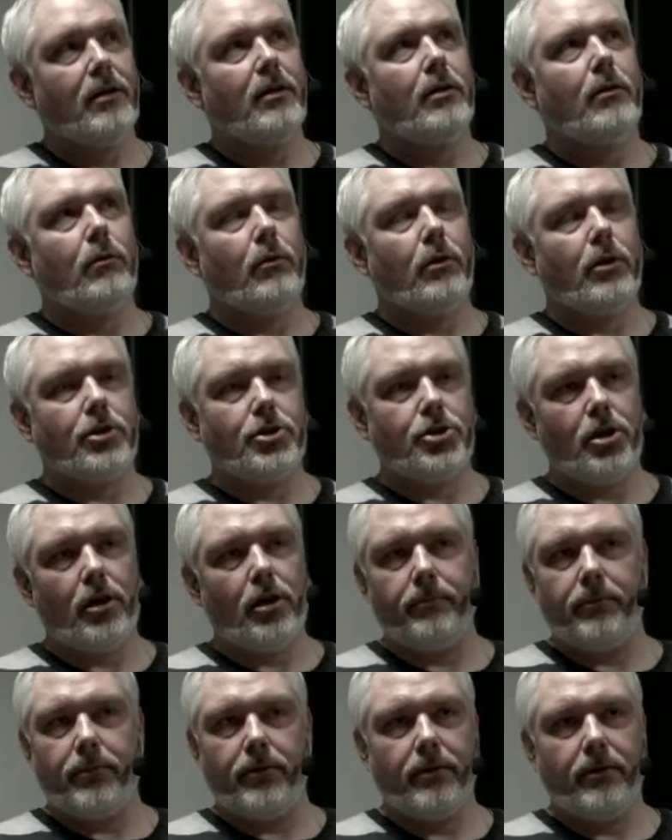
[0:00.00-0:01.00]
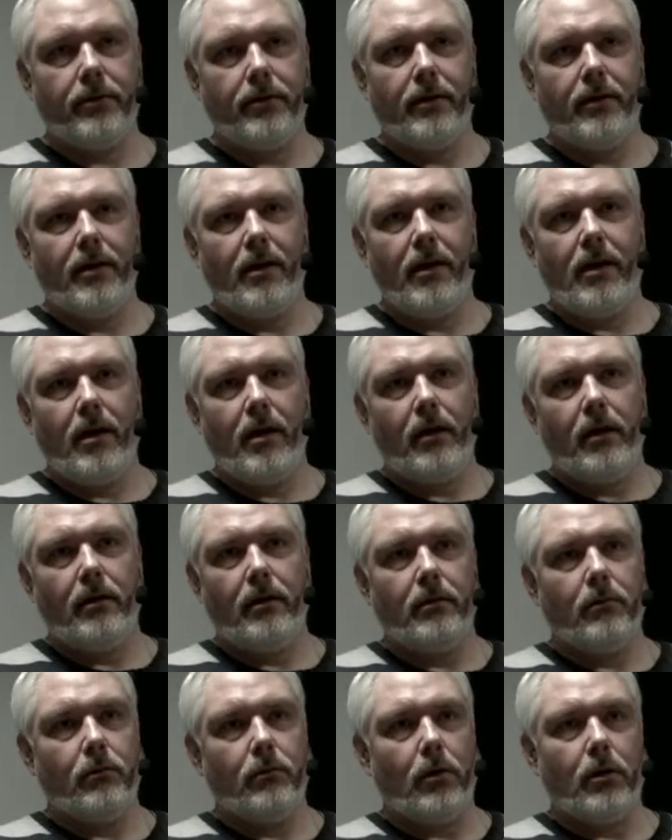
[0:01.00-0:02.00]
workshop,
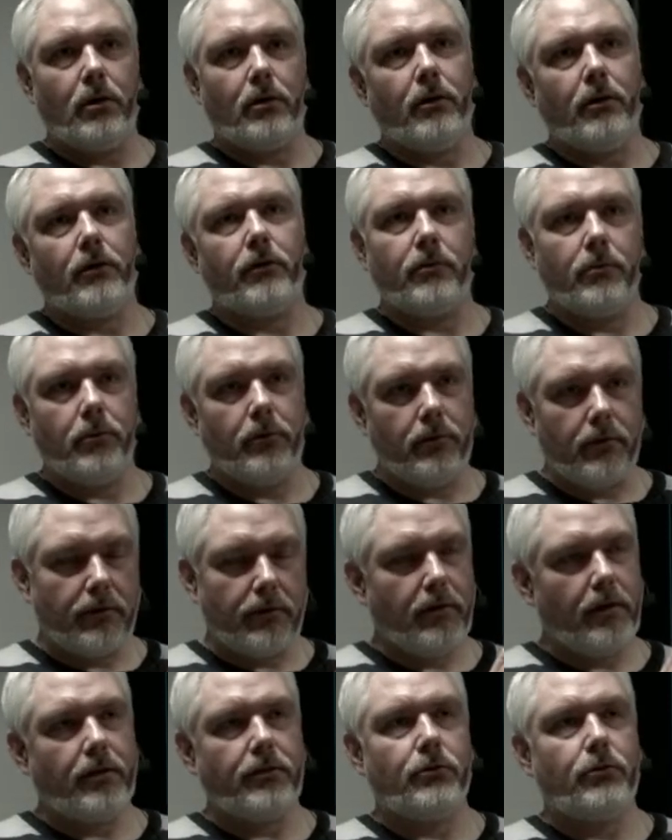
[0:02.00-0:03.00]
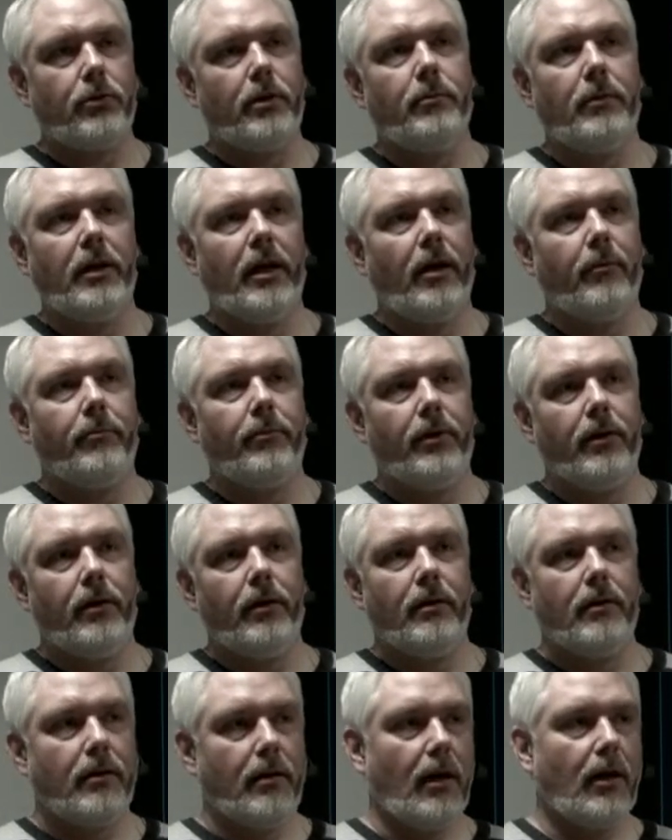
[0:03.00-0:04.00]
one customer was extremely happy,
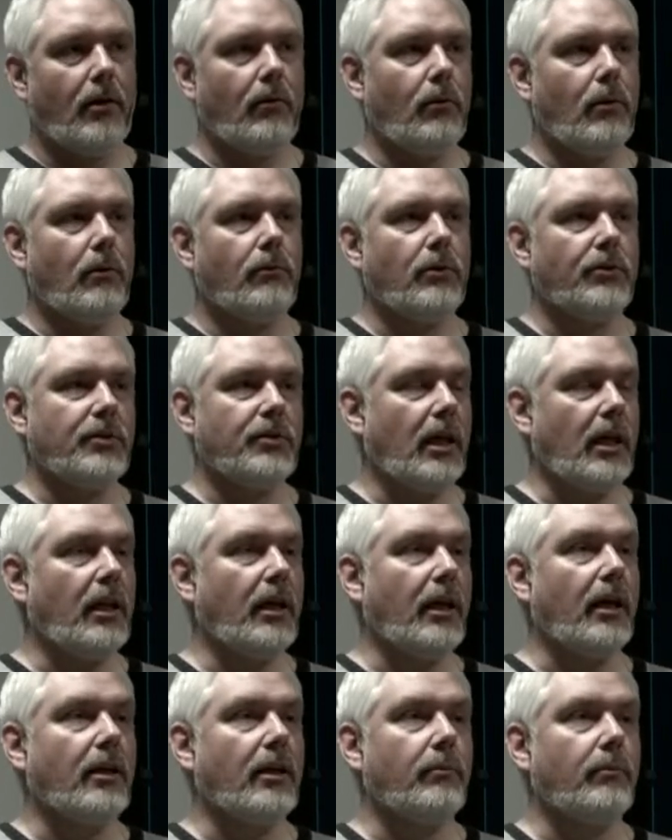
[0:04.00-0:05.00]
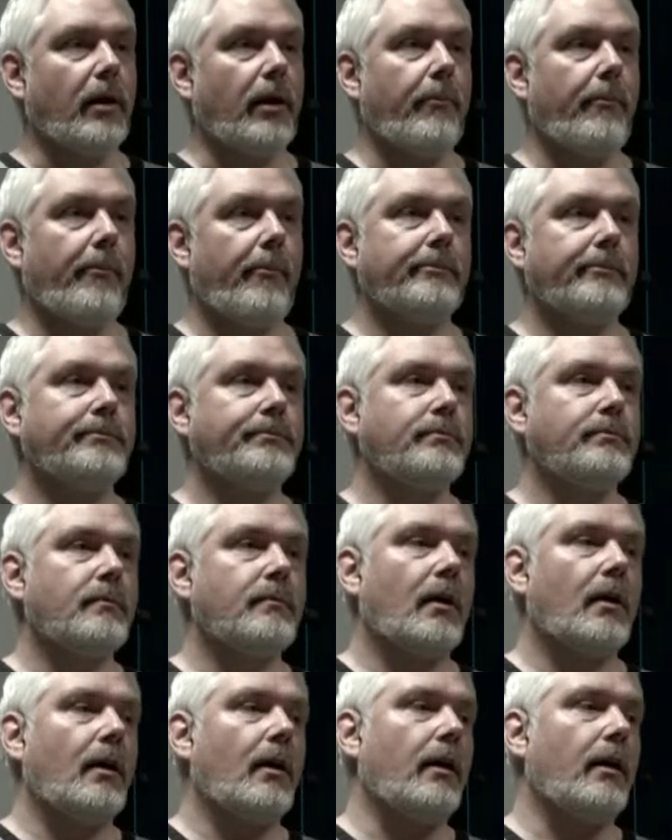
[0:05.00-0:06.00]
the other one was yelling at me.
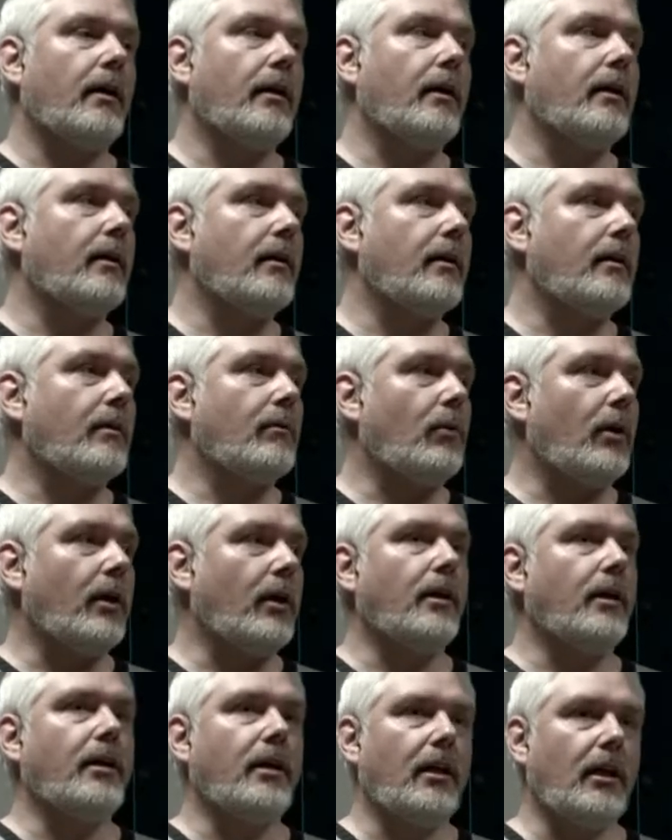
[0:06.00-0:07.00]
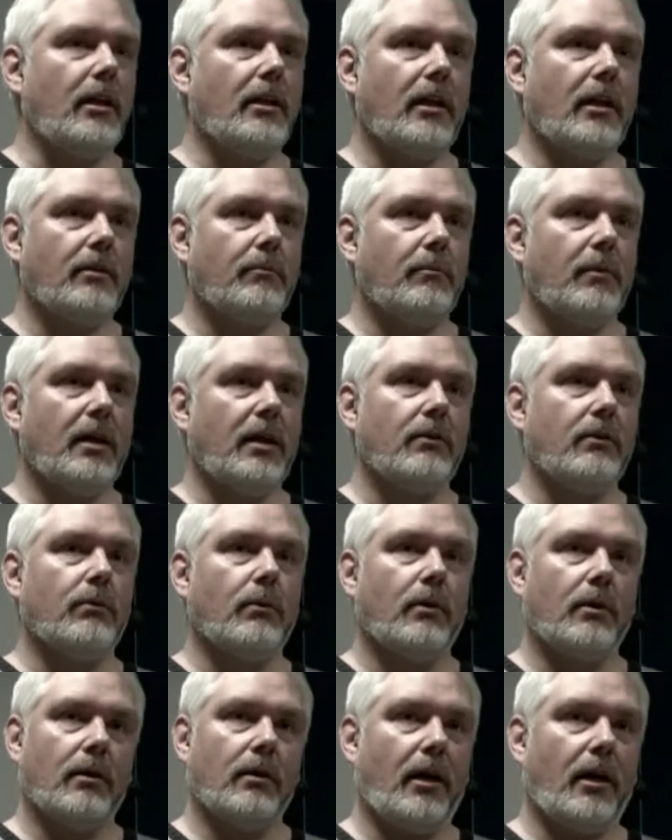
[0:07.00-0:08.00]
And why they yelled at me is
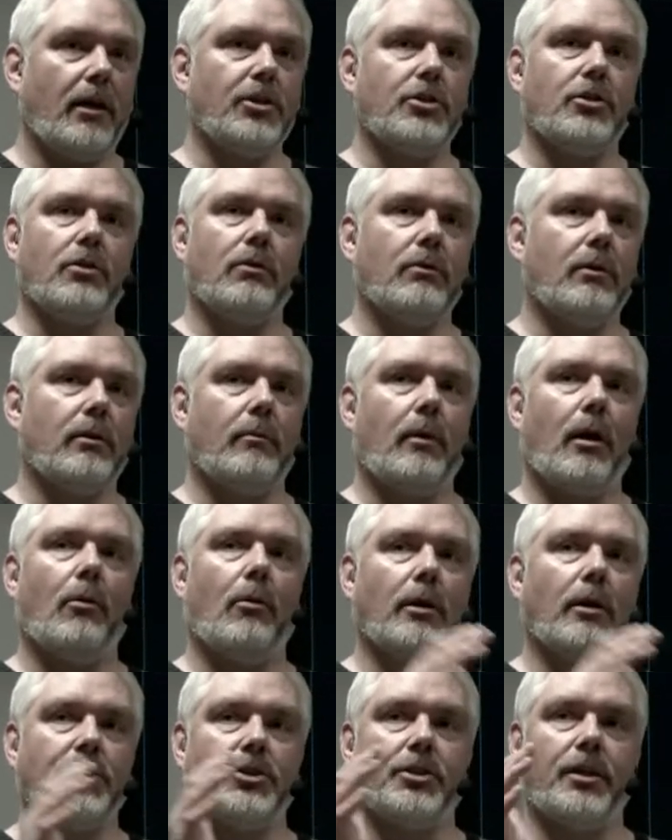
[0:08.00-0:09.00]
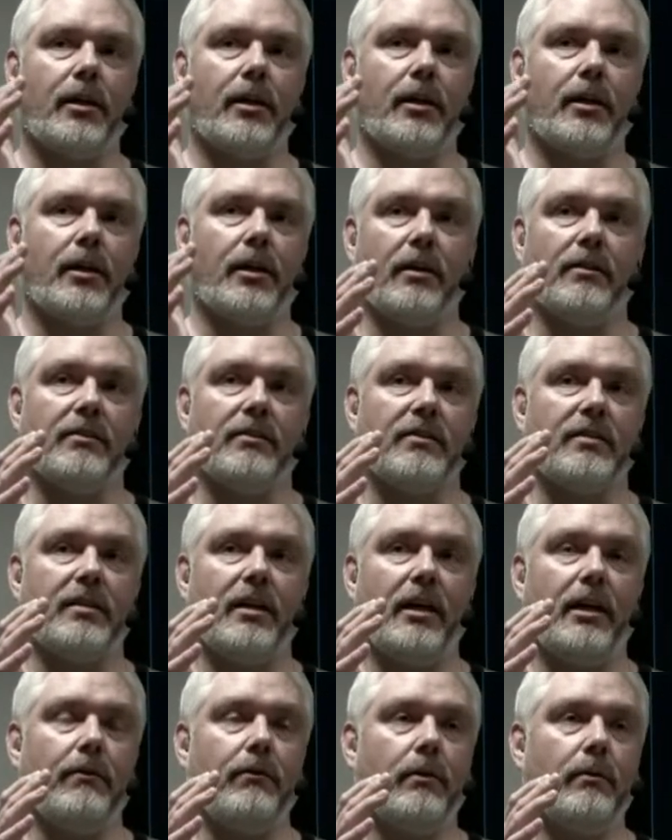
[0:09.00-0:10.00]
what I showed them how much they can save,
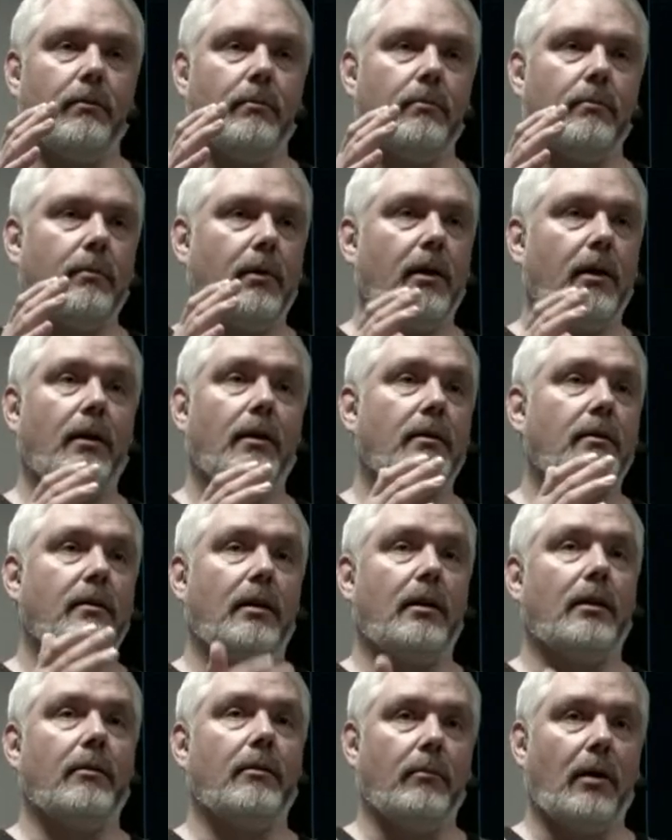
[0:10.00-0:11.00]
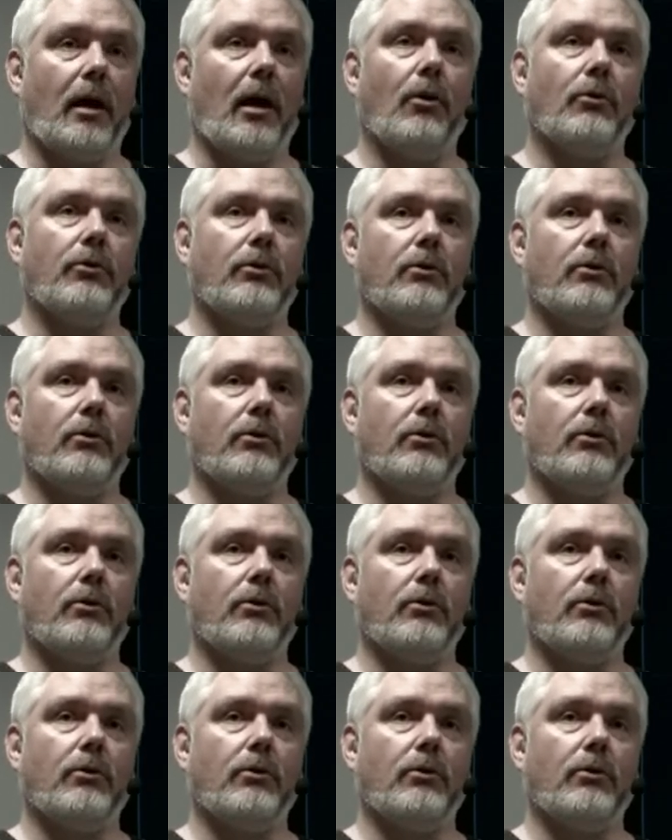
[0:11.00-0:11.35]
but I didn't tell them how to